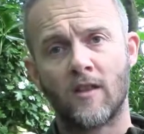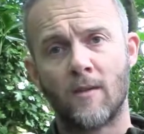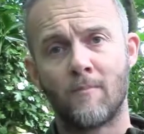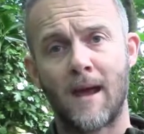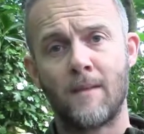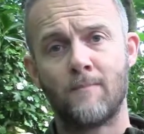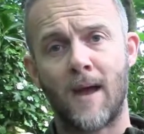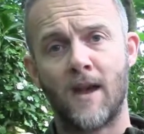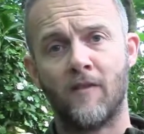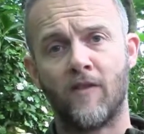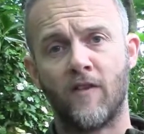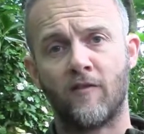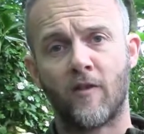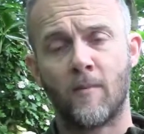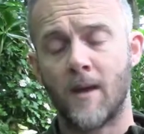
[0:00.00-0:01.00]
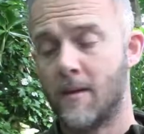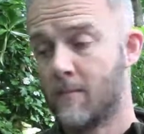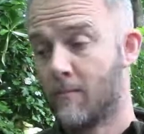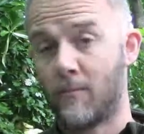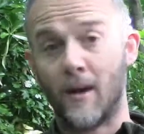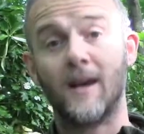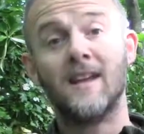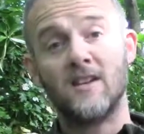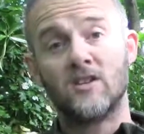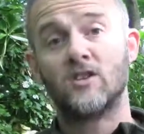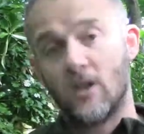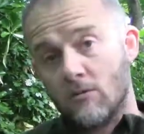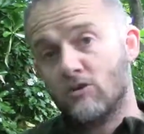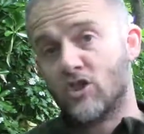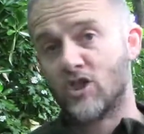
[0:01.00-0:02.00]
that might benefit from it, please
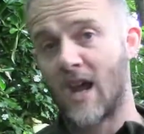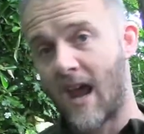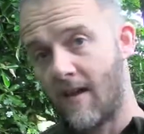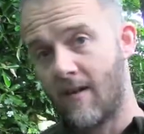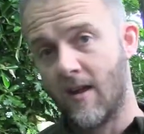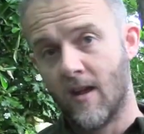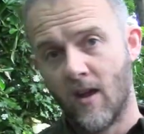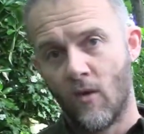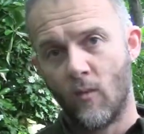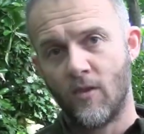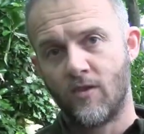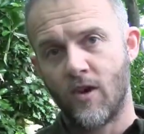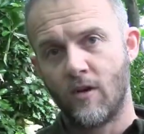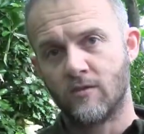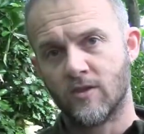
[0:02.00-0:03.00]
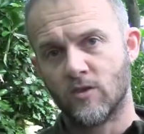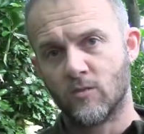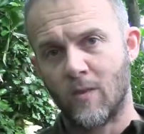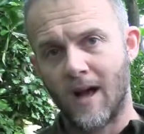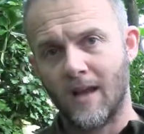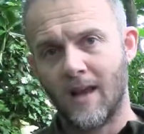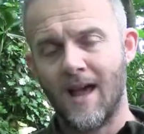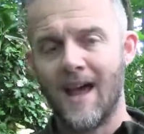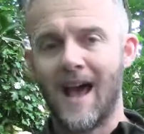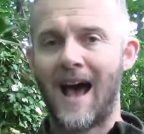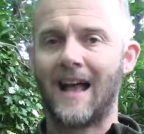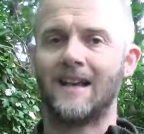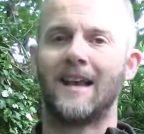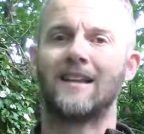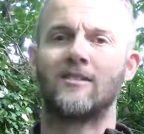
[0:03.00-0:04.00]
do share it with those as well.
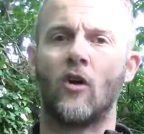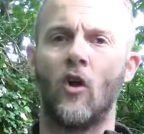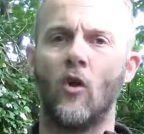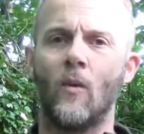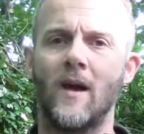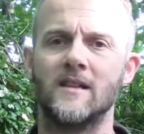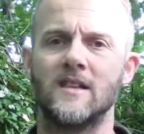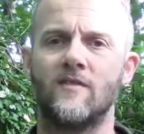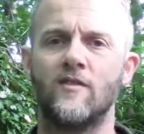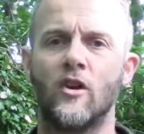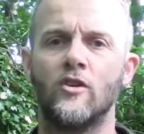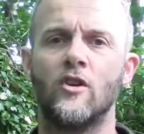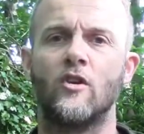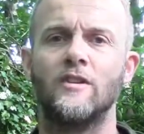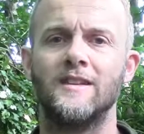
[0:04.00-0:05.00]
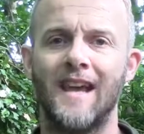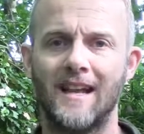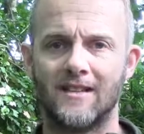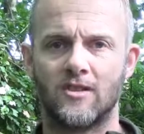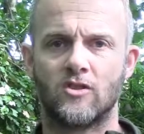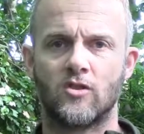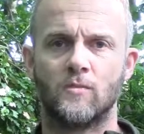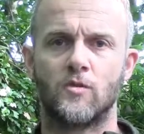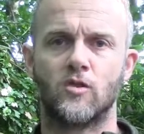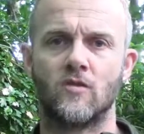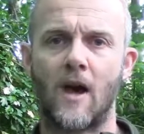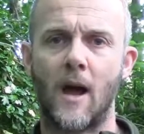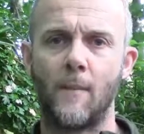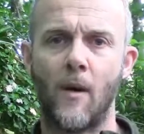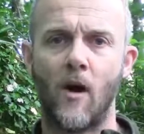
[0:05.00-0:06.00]
And as always, if you're not yet a
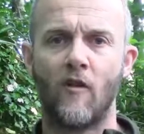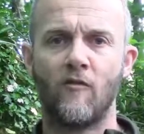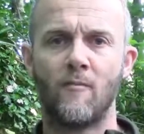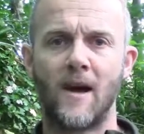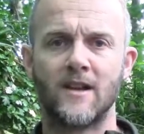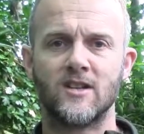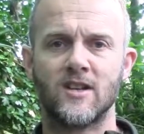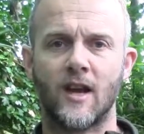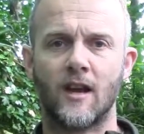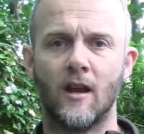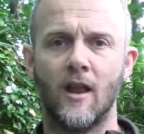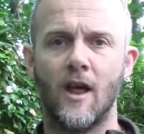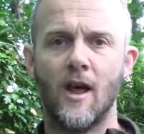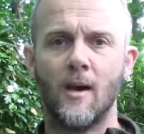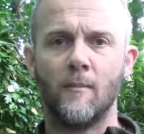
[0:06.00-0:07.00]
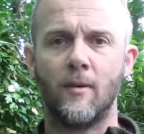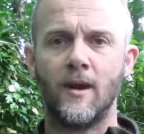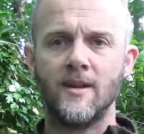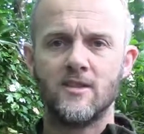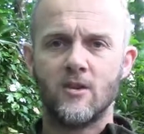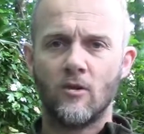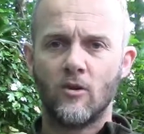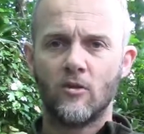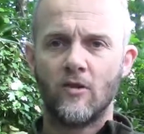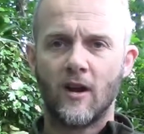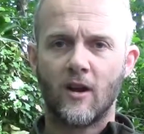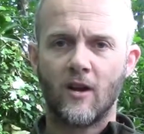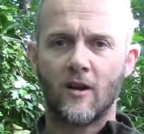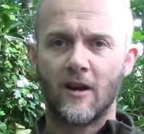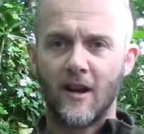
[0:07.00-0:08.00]
subscriber of my channel, please do click,
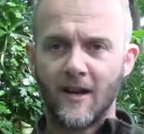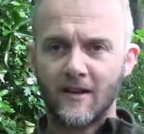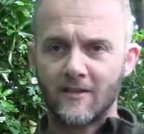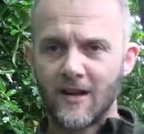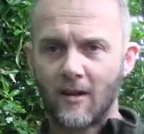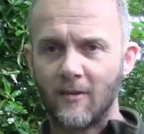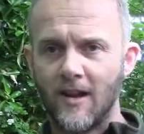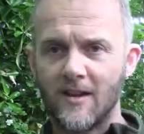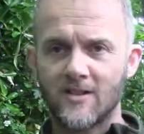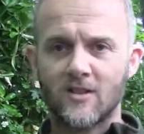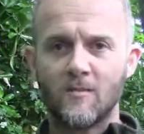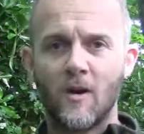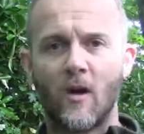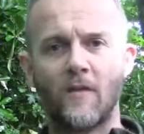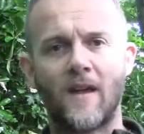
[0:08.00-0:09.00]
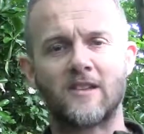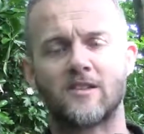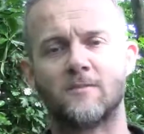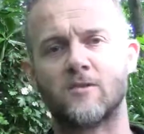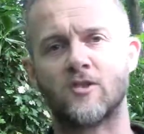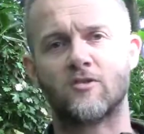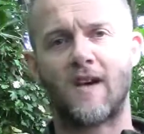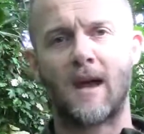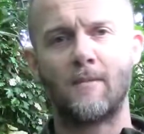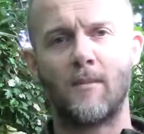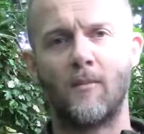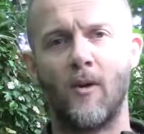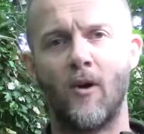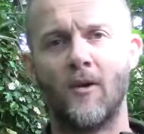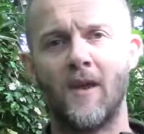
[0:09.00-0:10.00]
click down here somewhere on that subscriber
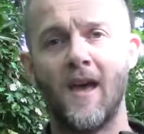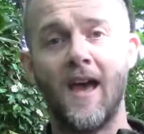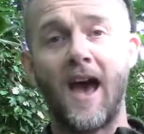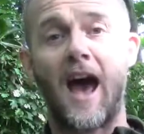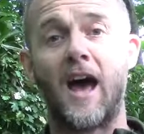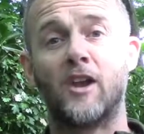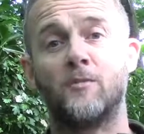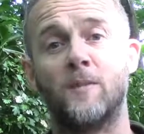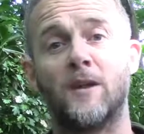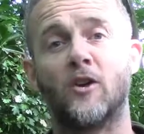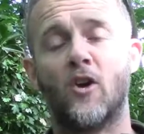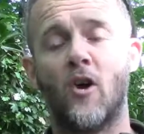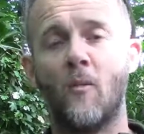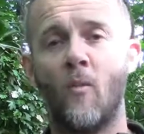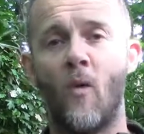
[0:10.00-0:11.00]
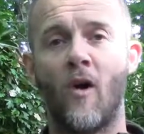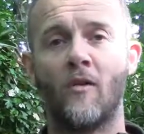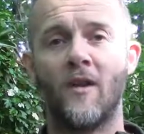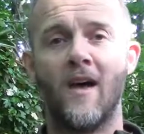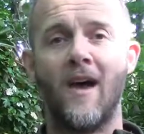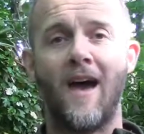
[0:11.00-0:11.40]
button and become one